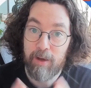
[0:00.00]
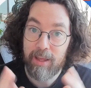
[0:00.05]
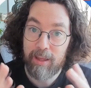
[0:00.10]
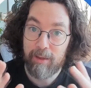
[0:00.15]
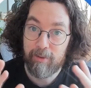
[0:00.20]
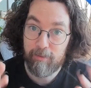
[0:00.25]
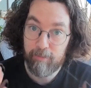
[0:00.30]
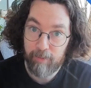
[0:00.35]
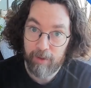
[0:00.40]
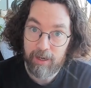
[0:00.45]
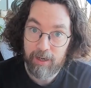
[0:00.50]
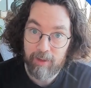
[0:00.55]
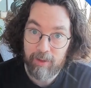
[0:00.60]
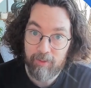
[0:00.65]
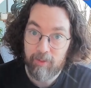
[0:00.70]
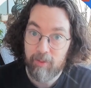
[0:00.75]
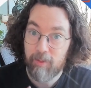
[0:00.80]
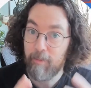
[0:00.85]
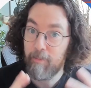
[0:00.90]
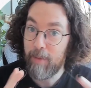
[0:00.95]

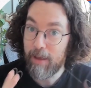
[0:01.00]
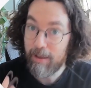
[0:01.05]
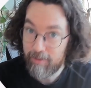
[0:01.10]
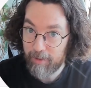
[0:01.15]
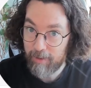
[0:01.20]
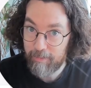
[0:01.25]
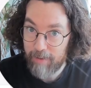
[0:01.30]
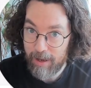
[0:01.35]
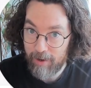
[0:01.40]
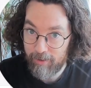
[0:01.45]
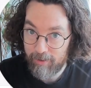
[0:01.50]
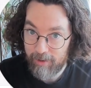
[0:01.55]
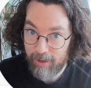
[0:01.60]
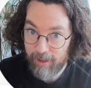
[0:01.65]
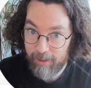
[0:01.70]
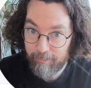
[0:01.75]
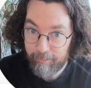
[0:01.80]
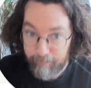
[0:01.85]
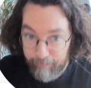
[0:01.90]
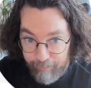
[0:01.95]
explaining the basic
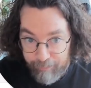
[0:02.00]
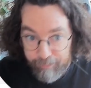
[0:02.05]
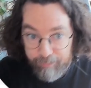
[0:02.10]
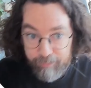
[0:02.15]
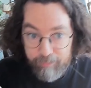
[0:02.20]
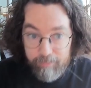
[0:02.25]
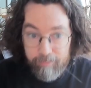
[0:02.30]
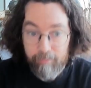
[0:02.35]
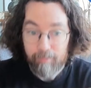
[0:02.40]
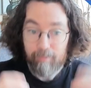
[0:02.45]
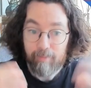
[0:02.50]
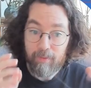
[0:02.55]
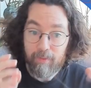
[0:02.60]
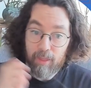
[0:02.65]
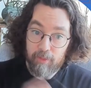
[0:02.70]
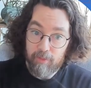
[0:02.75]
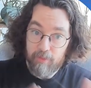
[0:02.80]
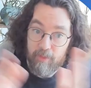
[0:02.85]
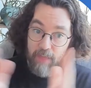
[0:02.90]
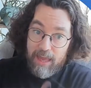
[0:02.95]
paradigm.
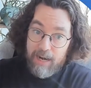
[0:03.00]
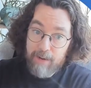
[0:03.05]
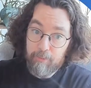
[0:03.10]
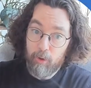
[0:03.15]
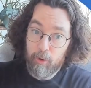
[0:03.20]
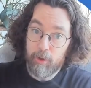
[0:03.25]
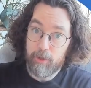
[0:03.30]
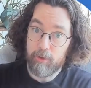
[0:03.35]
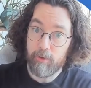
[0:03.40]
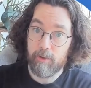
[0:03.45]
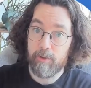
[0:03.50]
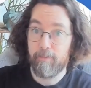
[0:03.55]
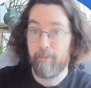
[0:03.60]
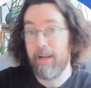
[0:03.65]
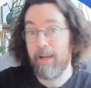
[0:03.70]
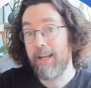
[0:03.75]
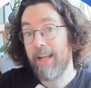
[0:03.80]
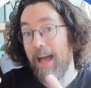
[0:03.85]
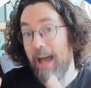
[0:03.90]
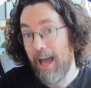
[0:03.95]
Then I'm going to
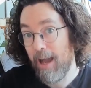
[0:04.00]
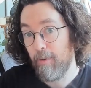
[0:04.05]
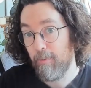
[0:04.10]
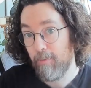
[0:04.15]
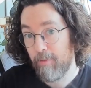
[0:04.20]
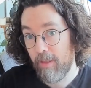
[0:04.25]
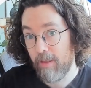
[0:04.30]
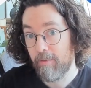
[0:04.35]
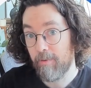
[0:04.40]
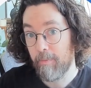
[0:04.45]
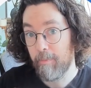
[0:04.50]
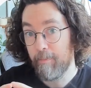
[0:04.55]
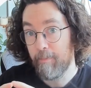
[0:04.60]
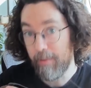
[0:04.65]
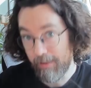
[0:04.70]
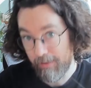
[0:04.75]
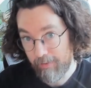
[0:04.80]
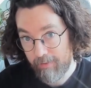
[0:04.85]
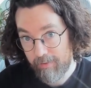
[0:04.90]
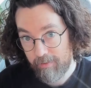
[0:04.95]
explain how things are
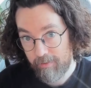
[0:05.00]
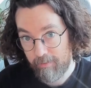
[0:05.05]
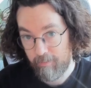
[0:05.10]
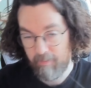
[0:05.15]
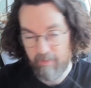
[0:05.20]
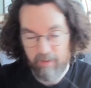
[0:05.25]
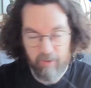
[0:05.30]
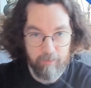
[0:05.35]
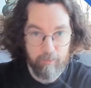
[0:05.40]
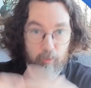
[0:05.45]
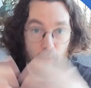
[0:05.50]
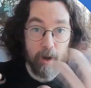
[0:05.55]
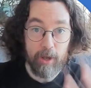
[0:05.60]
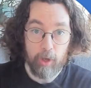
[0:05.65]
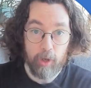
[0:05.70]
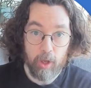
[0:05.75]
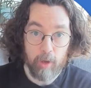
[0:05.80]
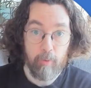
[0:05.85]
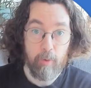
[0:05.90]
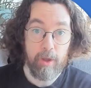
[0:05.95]
built,
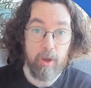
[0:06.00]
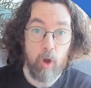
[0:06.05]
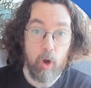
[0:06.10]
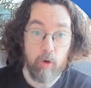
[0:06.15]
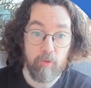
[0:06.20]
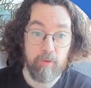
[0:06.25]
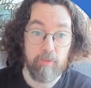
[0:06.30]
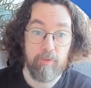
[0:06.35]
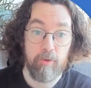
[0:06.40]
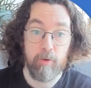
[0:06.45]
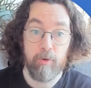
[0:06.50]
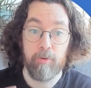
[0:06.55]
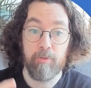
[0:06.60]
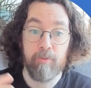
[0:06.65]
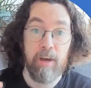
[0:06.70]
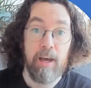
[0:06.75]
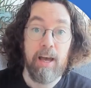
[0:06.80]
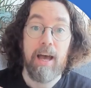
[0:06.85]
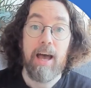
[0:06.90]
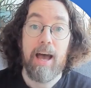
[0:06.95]
quite a quick overview of
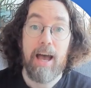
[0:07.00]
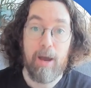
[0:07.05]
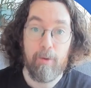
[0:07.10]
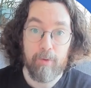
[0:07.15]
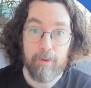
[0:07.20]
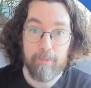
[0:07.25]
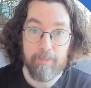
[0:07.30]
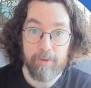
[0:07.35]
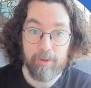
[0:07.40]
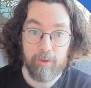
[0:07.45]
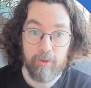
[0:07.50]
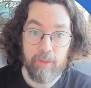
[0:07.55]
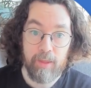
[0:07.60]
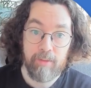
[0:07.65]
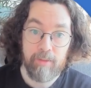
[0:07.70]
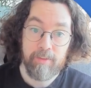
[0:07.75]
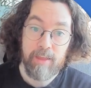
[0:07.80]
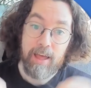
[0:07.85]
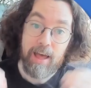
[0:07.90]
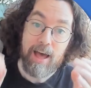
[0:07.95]
how we build
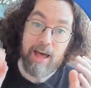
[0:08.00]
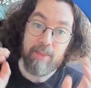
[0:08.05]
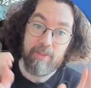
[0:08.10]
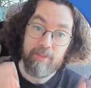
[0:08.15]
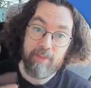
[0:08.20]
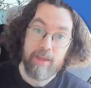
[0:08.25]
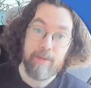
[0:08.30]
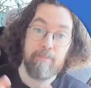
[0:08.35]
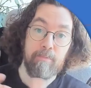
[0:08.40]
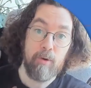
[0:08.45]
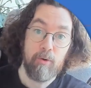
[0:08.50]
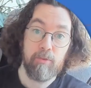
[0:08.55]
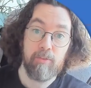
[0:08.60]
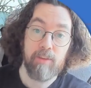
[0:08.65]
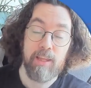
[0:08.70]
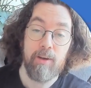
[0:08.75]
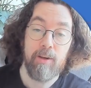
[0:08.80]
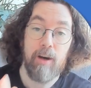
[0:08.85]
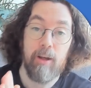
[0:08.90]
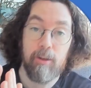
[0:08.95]
things, and then
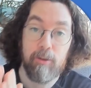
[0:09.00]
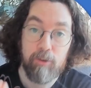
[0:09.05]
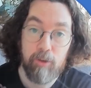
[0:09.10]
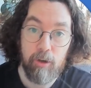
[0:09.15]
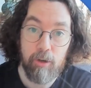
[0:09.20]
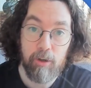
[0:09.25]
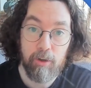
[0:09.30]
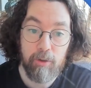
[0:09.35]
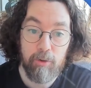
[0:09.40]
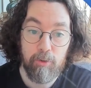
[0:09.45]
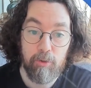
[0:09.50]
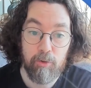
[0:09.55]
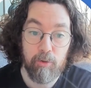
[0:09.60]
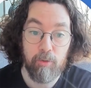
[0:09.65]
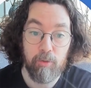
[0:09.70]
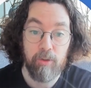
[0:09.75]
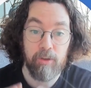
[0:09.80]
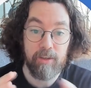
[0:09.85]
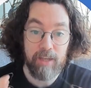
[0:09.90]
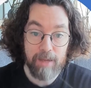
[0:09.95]
mostly I'll talk you through
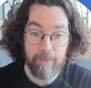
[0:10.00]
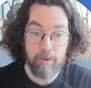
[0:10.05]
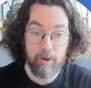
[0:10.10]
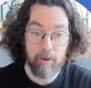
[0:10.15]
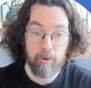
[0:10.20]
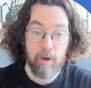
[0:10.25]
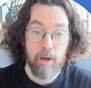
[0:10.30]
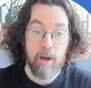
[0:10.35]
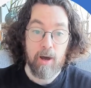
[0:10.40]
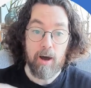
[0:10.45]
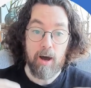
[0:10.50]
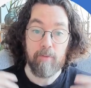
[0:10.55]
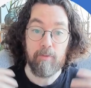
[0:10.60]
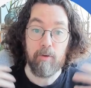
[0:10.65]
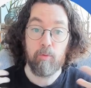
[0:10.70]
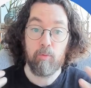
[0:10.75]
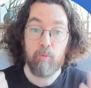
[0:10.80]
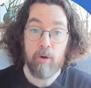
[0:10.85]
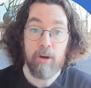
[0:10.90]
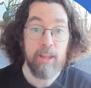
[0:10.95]
the demo of a
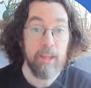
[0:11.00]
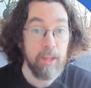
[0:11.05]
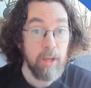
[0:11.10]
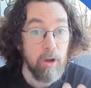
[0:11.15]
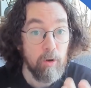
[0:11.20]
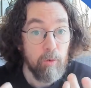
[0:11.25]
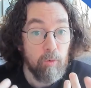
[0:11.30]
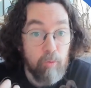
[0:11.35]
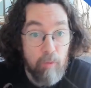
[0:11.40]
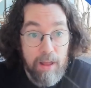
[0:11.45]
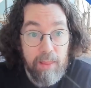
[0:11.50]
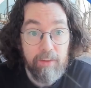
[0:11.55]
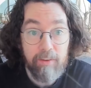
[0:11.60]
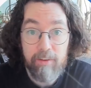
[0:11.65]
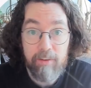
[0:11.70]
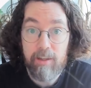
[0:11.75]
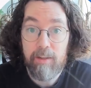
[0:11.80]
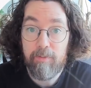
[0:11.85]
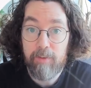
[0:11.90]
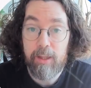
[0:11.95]
running
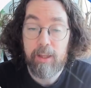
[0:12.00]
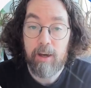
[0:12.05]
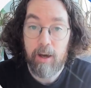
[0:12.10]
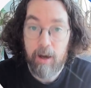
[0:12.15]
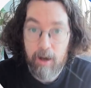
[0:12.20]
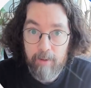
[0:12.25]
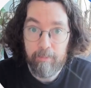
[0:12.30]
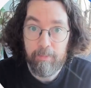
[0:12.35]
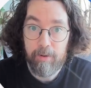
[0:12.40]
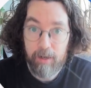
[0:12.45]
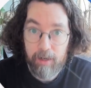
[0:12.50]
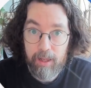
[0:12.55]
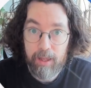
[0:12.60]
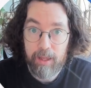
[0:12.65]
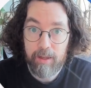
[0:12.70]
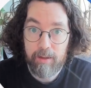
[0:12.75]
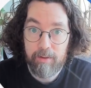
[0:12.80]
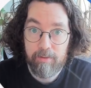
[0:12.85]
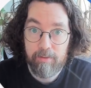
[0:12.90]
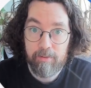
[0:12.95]
relatively
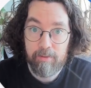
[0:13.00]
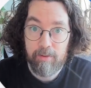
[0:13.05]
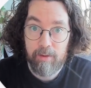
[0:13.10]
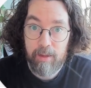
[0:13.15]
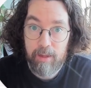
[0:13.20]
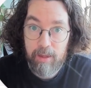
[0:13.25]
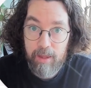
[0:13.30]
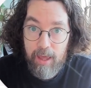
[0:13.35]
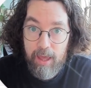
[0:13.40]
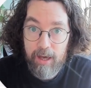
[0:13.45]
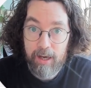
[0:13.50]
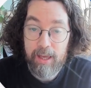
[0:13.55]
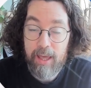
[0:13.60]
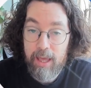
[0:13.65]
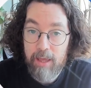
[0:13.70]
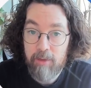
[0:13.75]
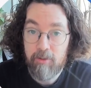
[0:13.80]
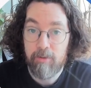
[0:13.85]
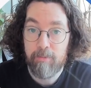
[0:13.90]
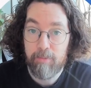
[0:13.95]
complex AI
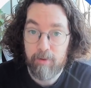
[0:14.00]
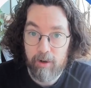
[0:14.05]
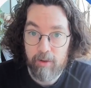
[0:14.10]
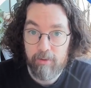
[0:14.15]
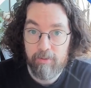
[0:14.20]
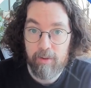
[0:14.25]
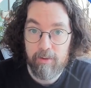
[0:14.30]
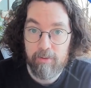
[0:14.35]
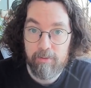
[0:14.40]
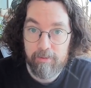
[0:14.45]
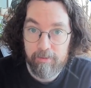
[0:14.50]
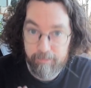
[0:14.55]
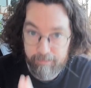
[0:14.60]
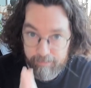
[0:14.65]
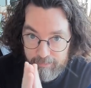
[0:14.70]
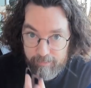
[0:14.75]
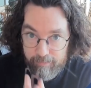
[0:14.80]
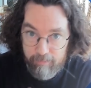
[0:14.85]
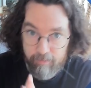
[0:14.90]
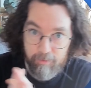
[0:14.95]
agent process.
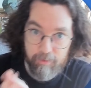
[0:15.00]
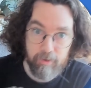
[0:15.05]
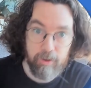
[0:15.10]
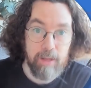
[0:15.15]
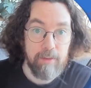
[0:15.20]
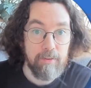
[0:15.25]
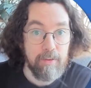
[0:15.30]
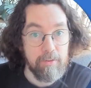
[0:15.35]
So let's get